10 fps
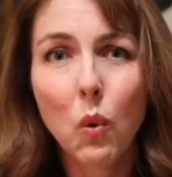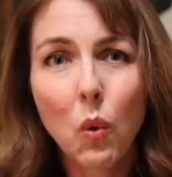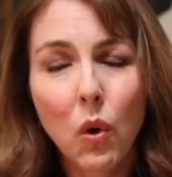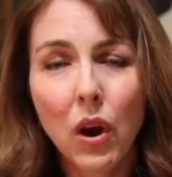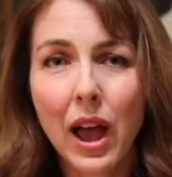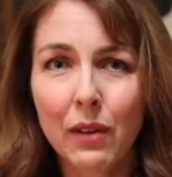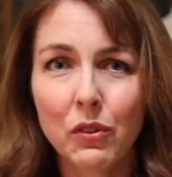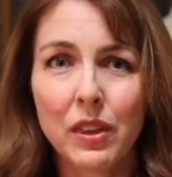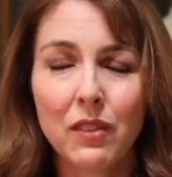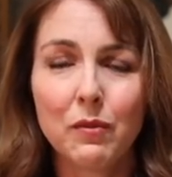or
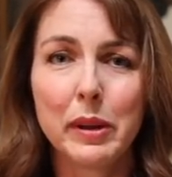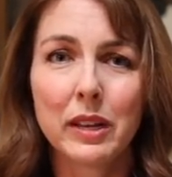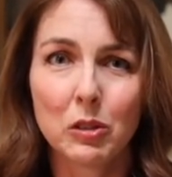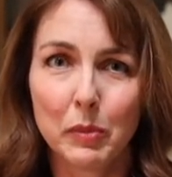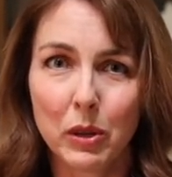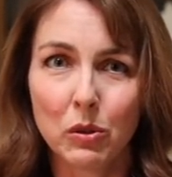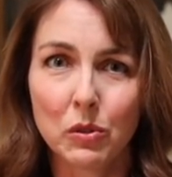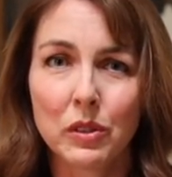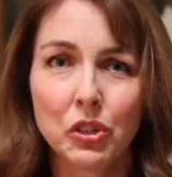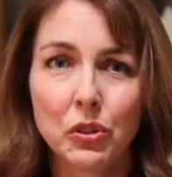after they've been
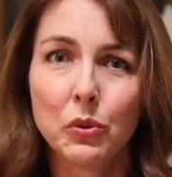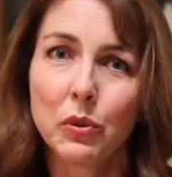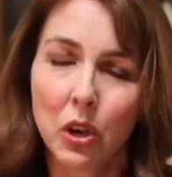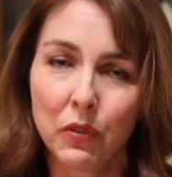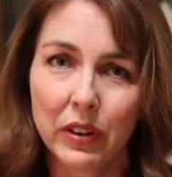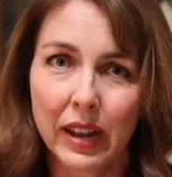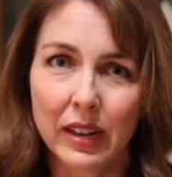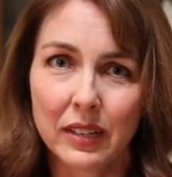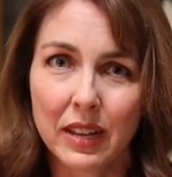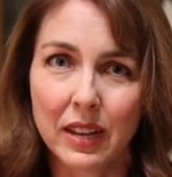exposed to
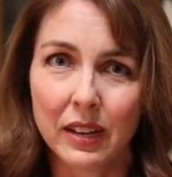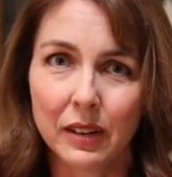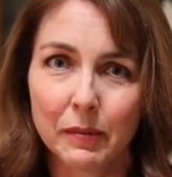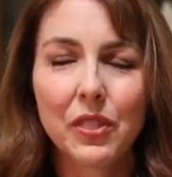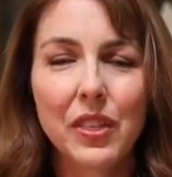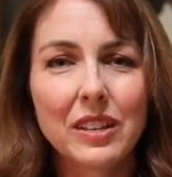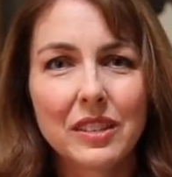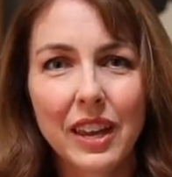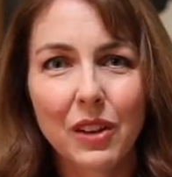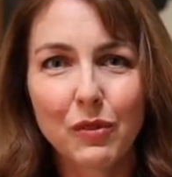COVID-19.
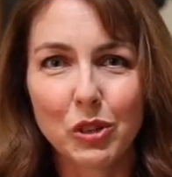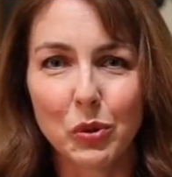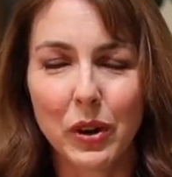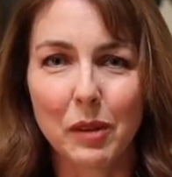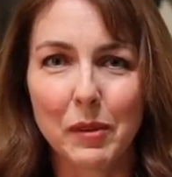Thanks again for joining